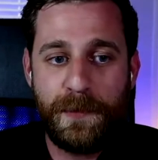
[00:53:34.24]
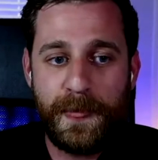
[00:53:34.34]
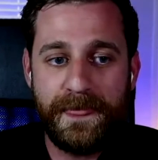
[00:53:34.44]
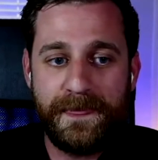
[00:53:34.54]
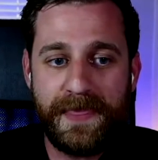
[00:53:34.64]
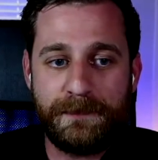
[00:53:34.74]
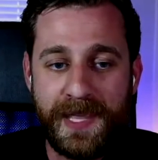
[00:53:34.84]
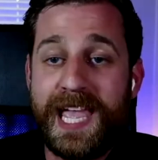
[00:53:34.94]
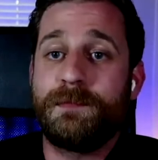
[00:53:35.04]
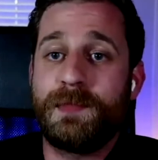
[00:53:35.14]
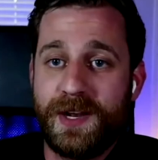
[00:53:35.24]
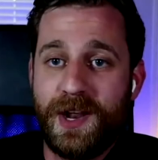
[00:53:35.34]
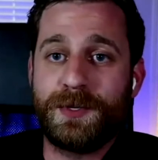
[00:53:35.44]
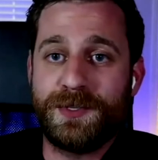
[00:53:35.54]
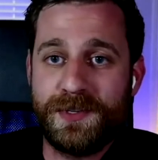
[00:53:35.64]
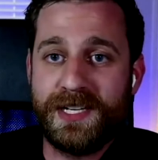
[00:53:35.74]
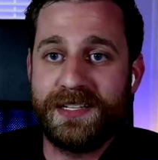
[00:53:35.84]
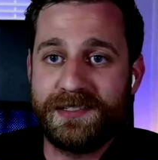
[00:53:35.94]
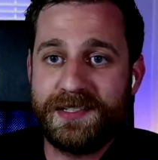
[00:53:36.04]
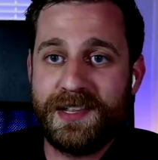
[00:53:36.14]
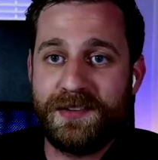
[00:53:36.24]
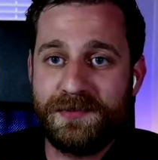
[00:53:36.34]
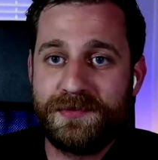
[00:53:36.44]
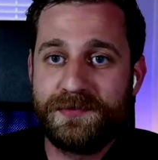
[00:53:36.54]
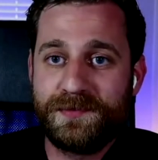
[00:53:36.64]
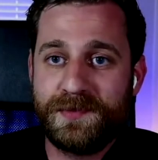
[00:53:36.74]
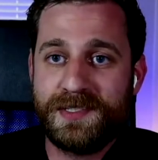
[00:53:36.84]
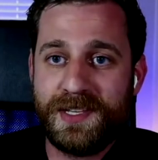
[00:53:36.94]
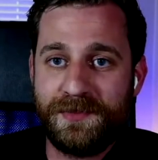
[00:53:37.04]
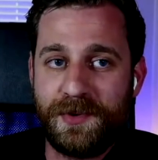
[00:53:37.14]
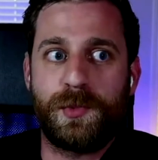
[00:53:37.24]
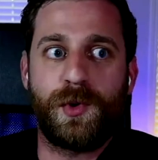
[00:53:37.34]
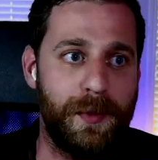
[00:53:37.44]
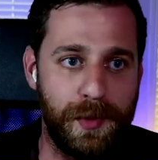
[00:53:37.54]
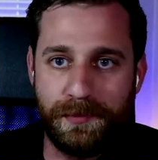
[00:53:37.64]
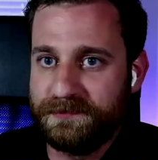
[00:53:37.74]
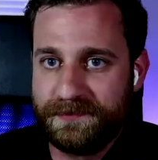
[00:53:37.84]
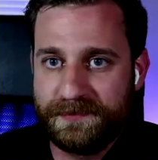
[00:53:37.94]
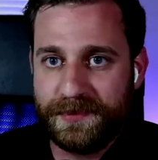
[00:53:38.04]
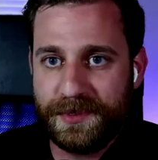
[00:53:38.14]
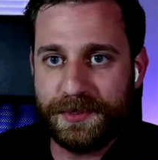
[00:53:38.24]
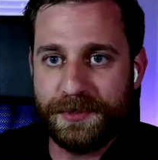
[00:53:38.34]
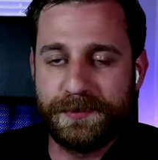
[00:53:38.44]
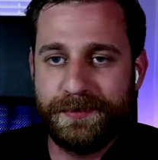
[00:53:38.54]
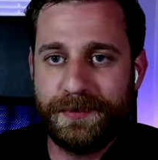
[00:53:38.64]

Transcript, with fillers: that can be an opportunity instead of a problem too. So